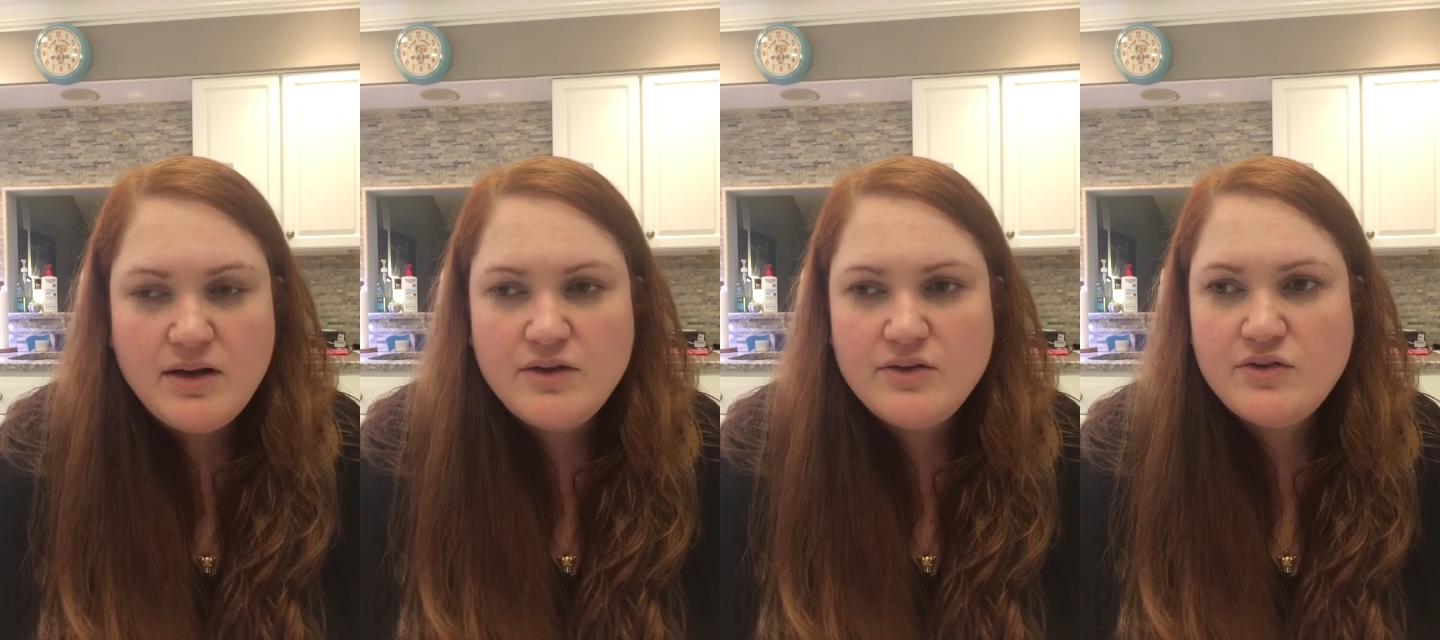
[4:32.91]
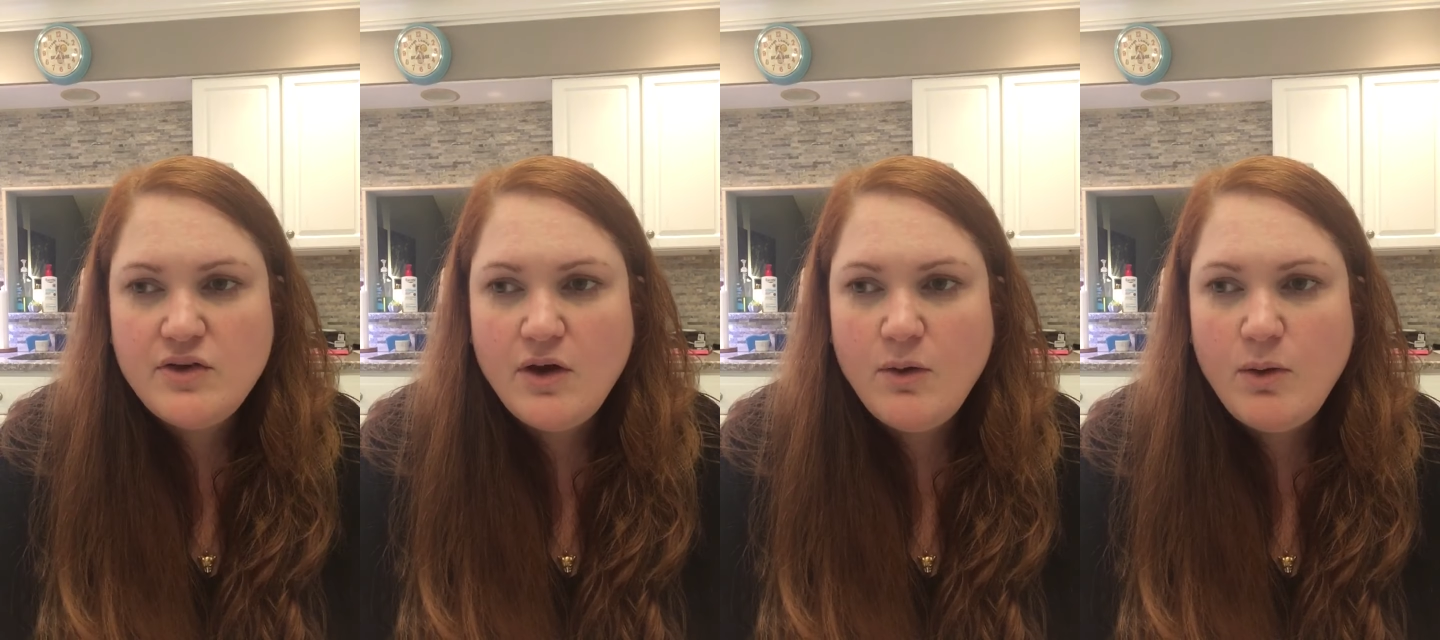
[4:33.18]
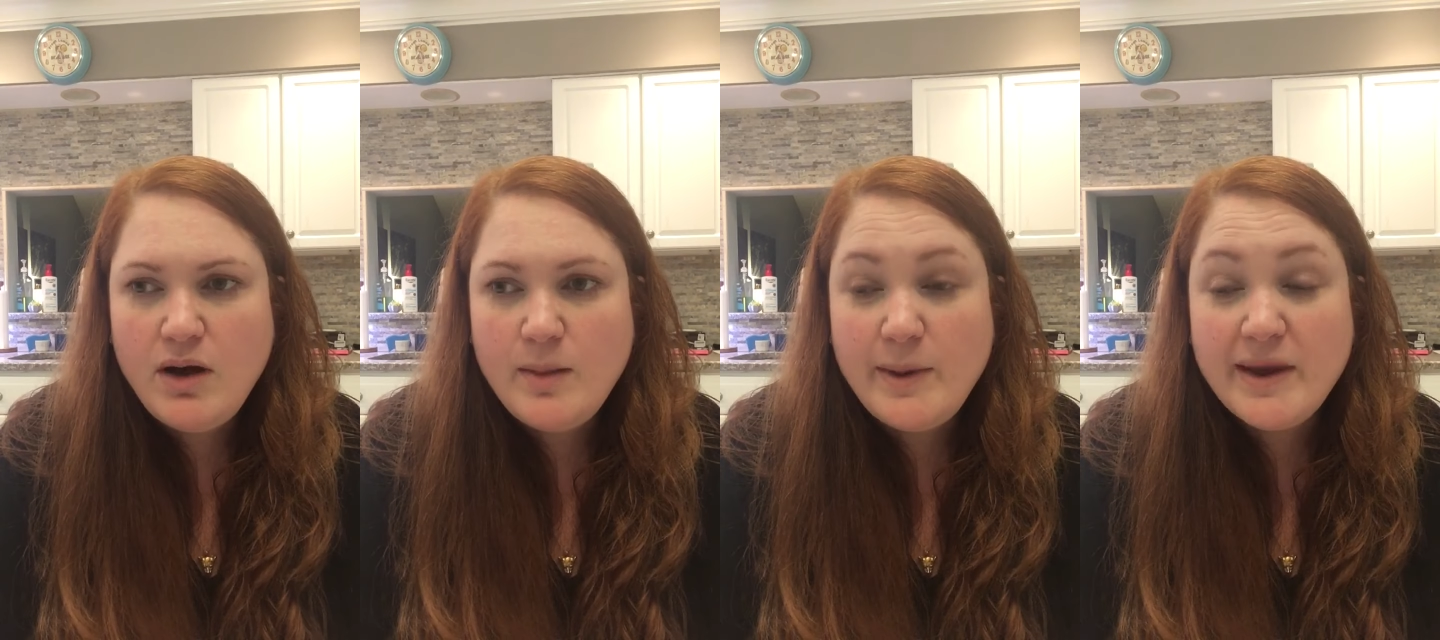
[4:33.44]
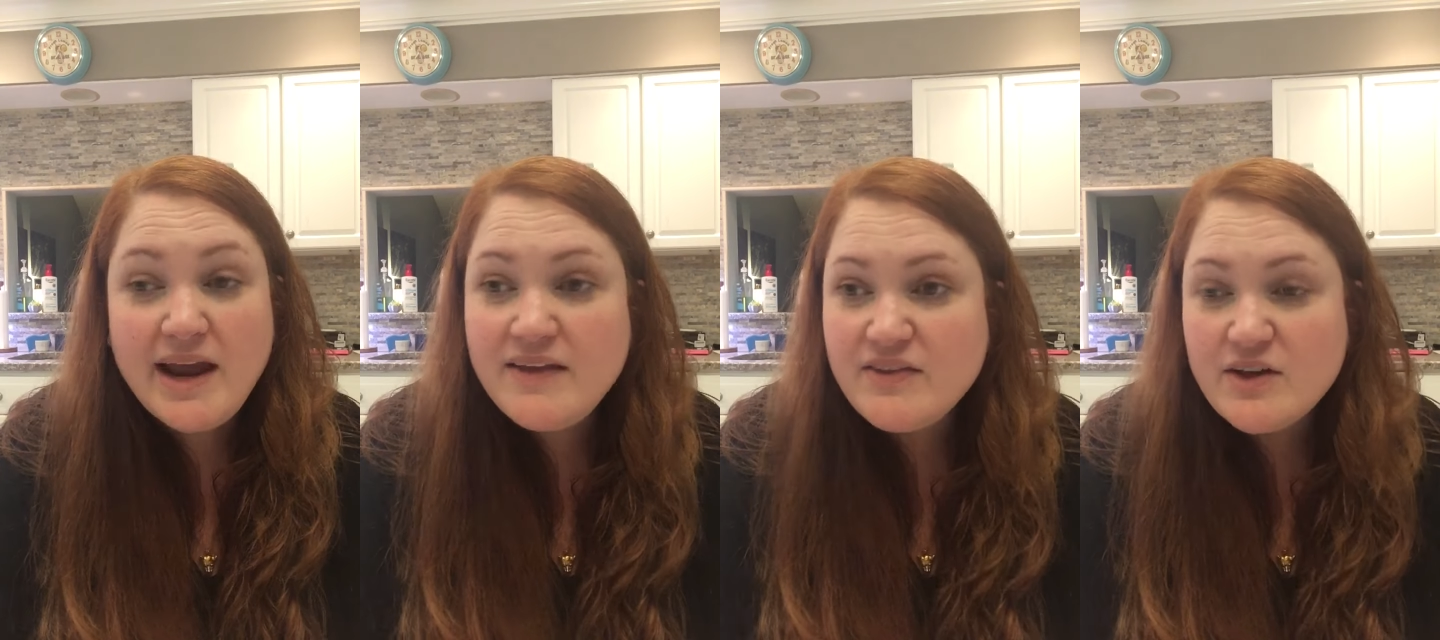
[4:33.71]
So um,
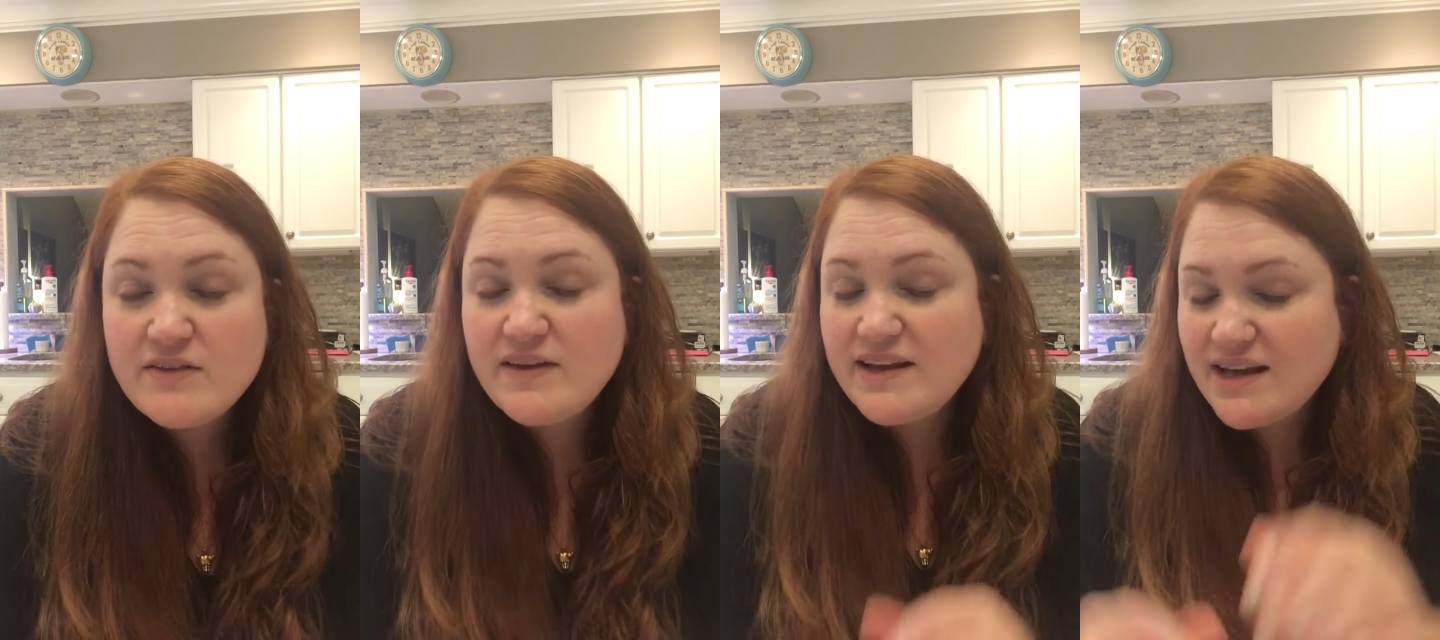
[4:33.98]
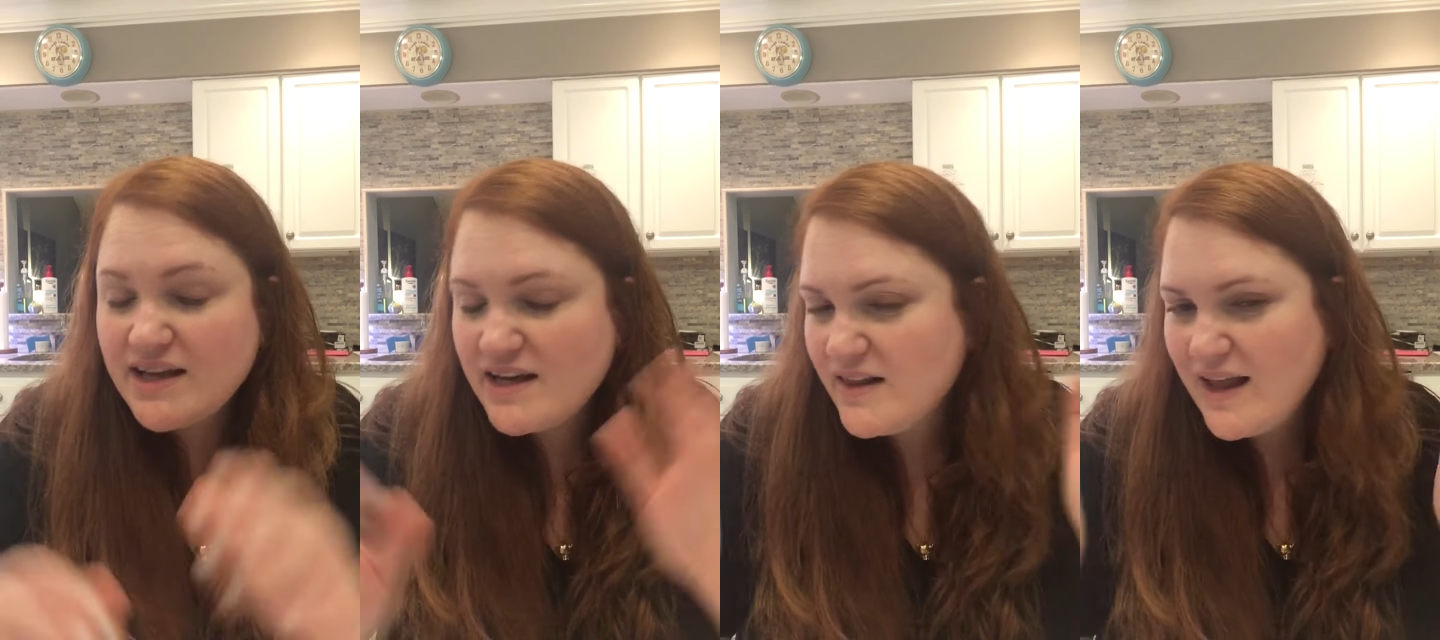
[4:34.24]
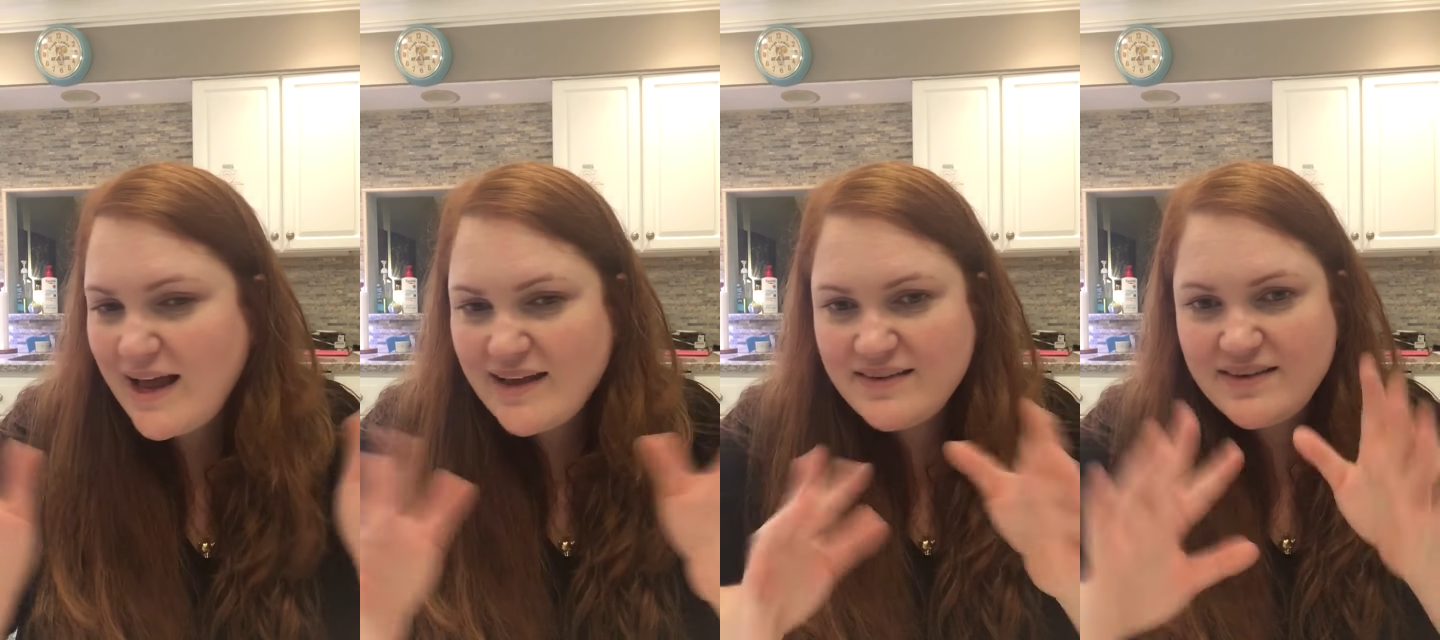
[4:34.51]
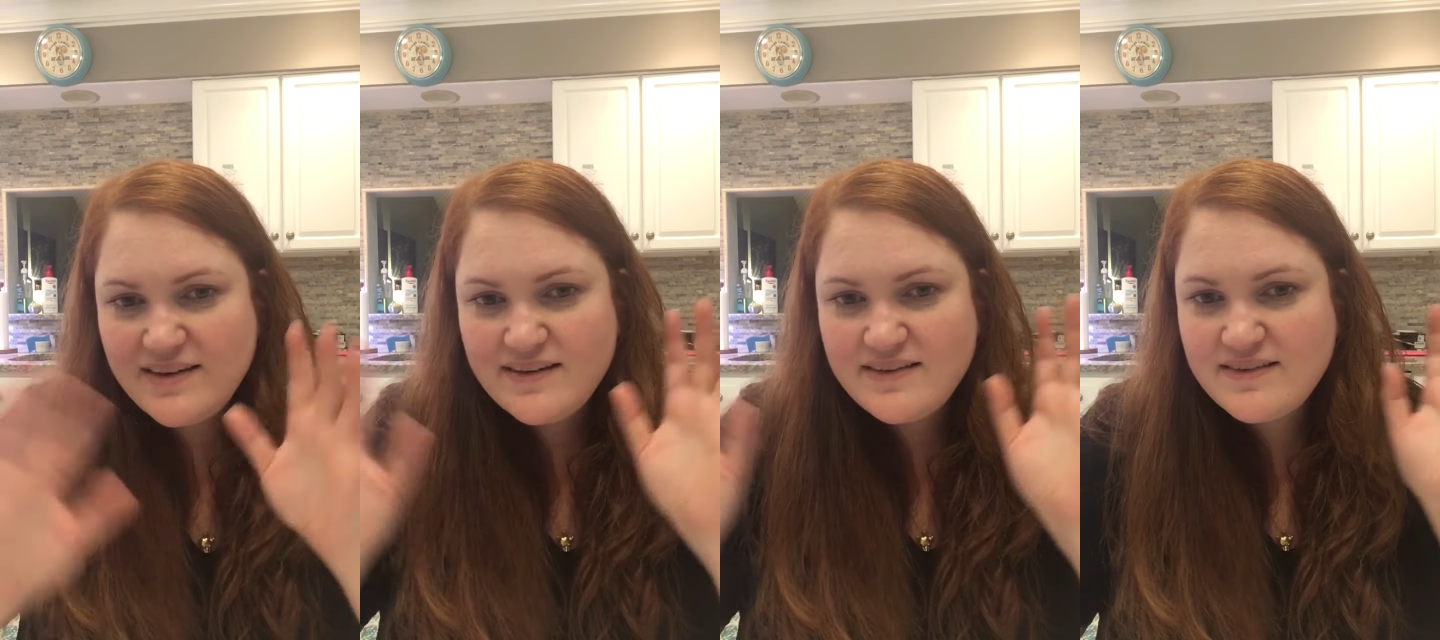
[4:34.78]
again, there's like a
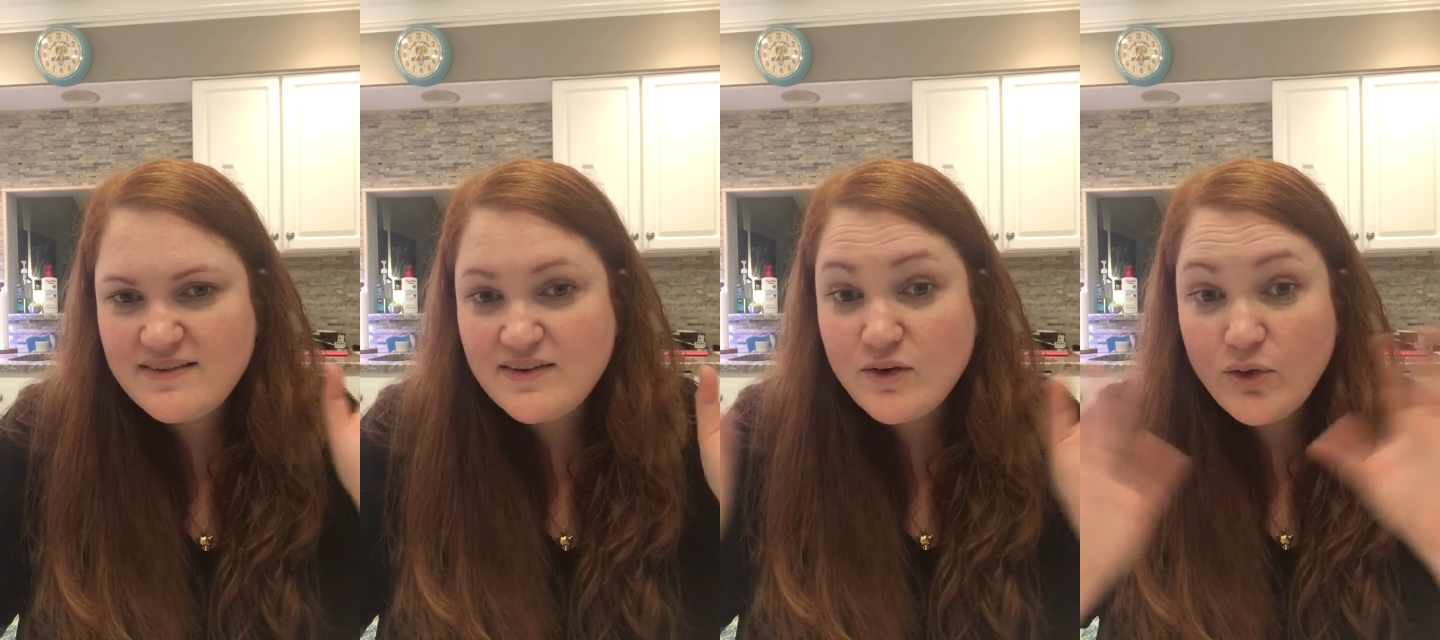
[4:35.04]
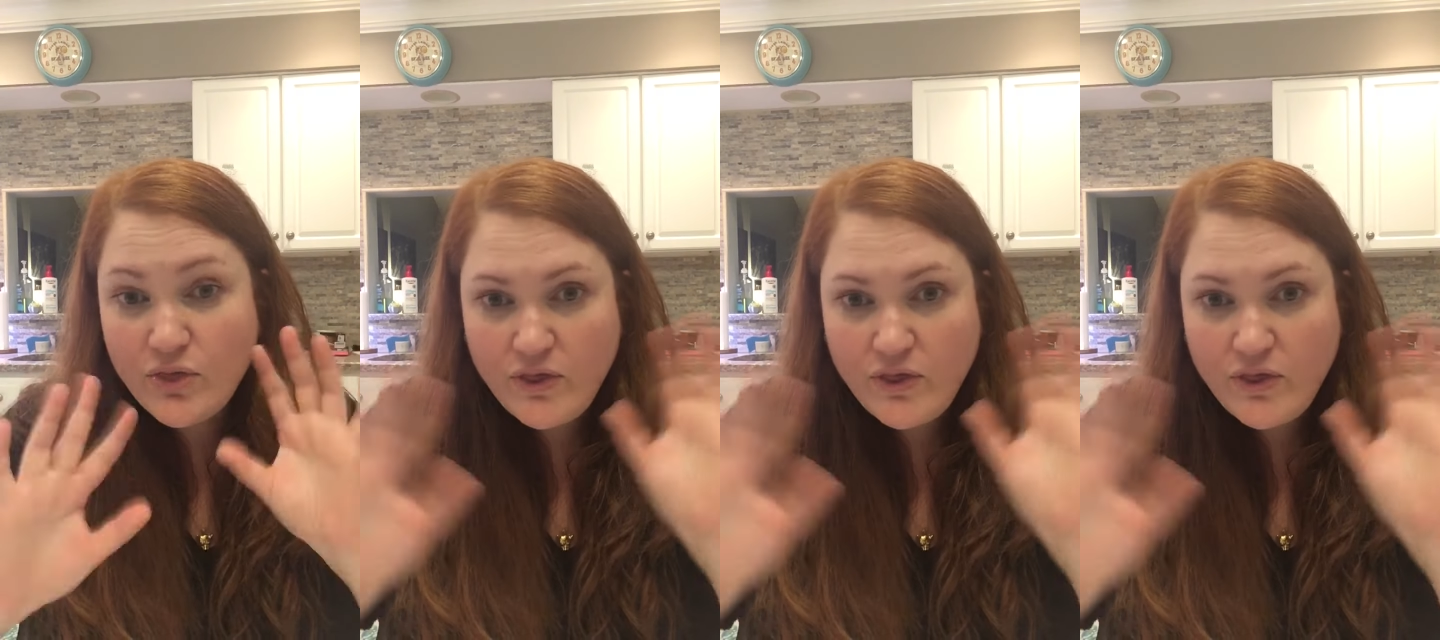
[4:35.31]
classist